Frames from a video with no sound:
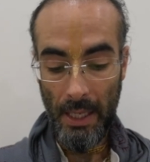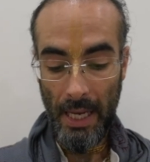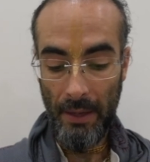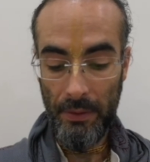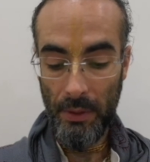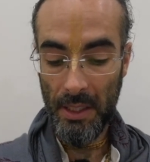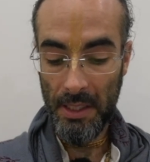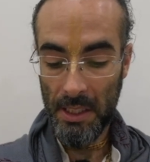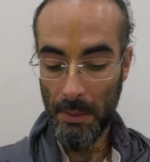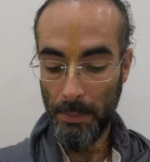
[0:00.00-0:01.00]
After the
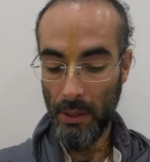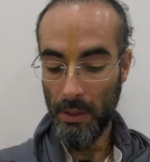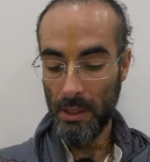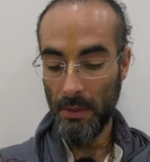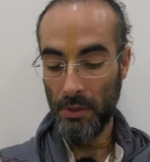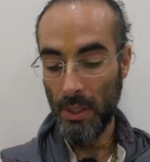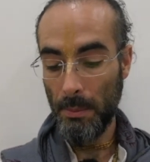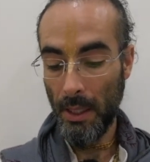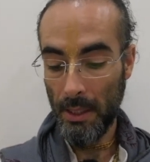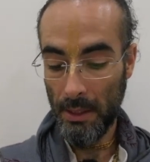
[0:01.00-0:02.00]
disappearance of Sri
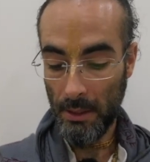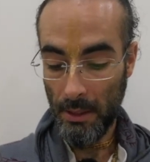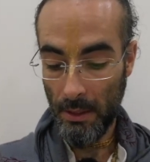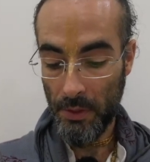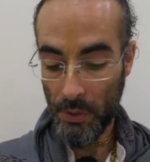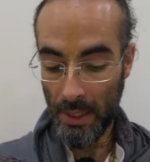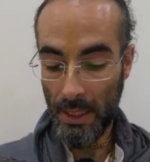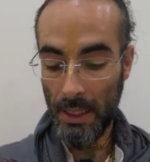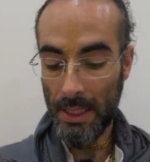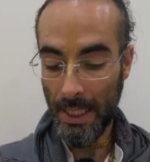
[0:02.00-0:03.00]

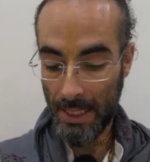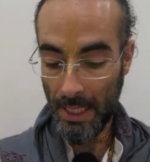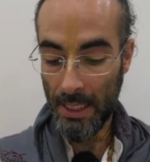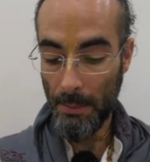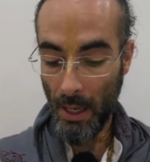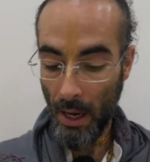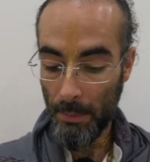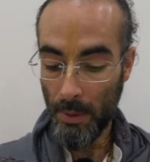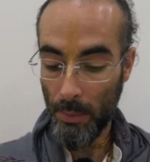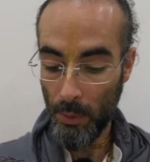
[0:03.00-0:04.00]
Chaitanya
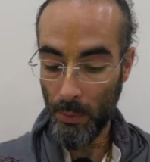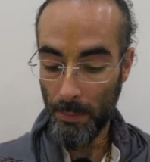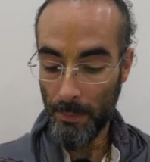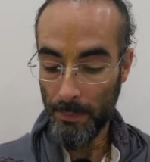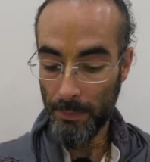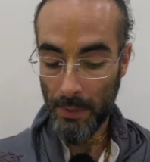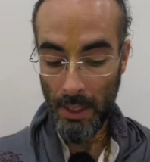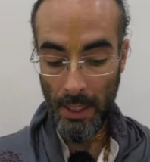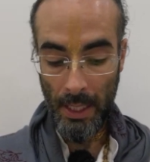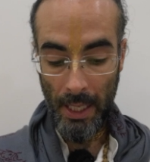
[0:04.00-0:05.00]
Mahaprabhu
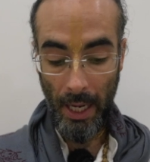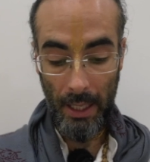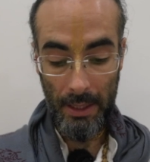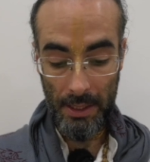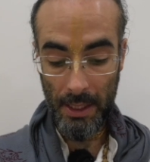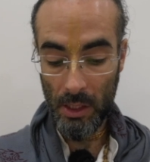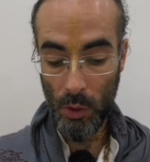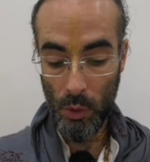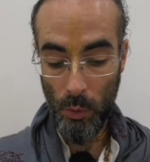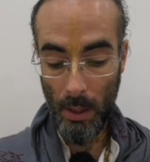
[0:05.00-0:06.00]
and the 6
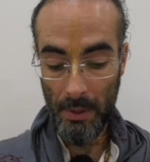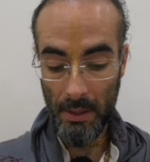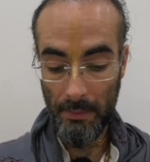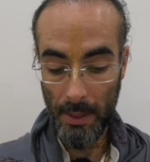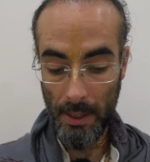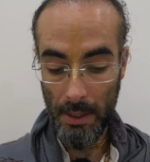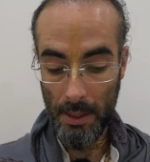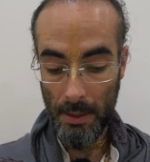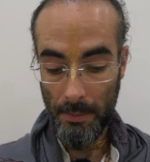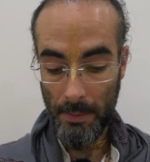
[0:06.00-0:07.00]
Goswamis of
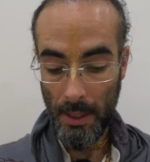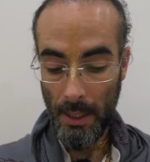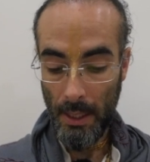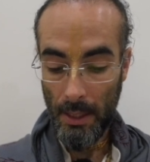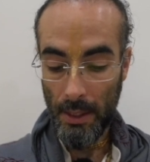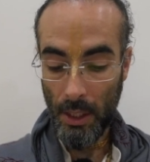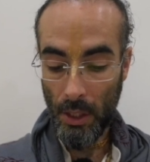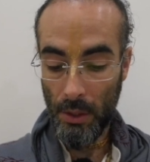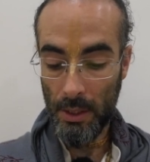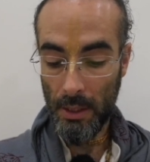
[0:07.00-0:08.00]
Braj, the
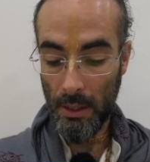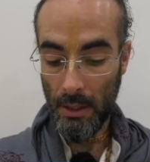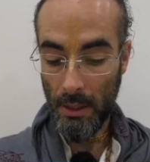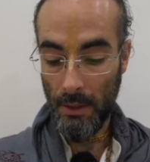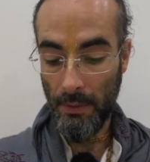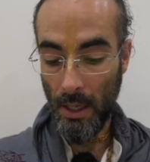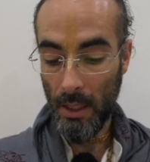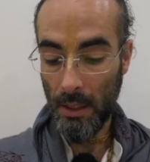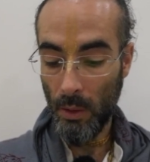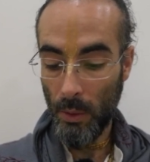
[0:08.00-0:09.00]
current of
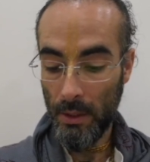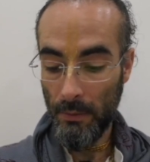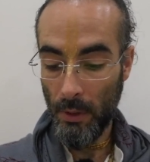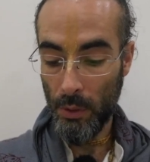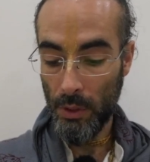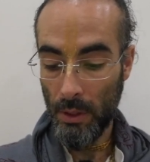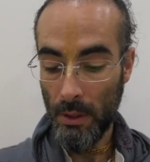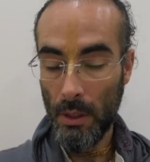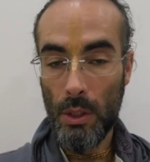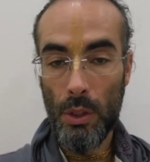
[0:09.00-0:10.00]
unalloyed devotion,
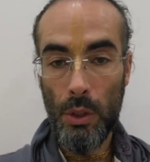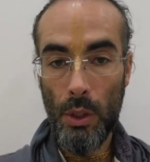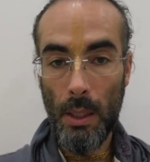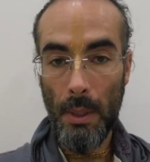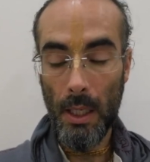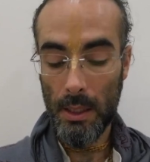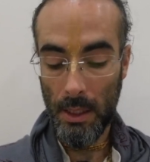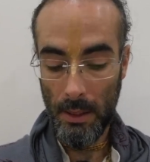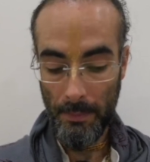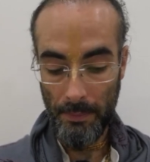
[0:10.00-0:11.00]
Shuddha
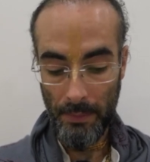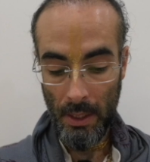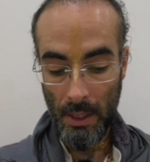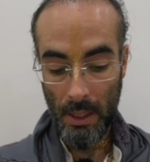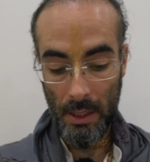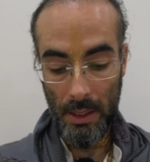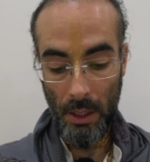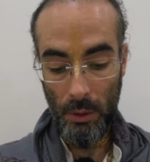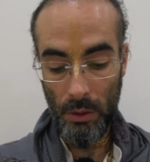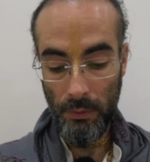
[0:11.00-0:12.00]
Bhakti,
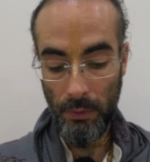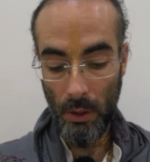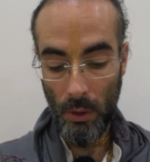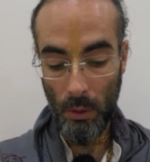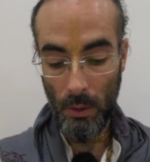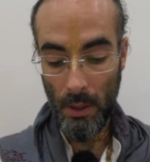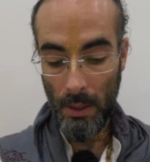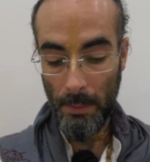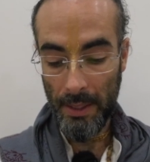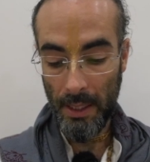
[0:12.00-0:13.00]
continued to flow
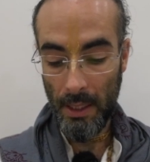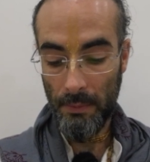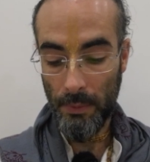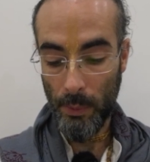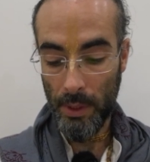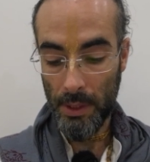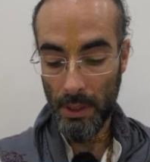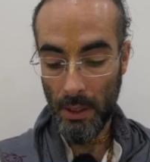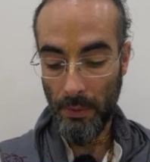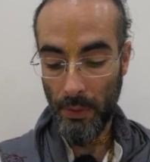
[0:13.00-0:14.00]
by the influence
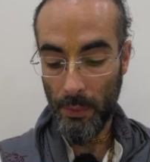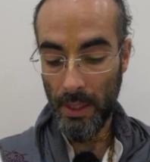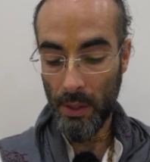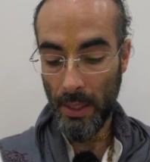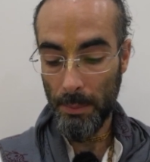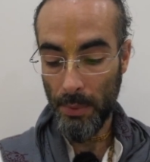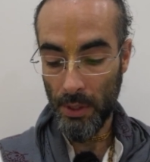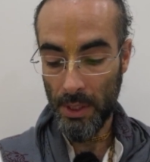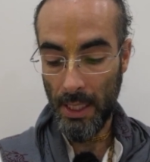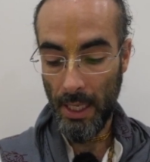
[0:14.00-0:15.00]
of 3 great
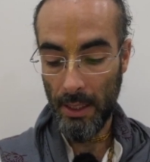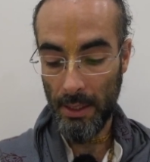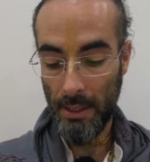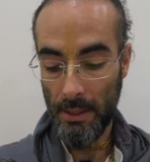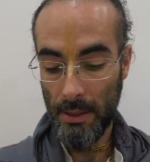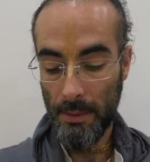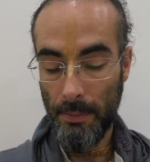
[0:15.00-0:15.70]
personalities,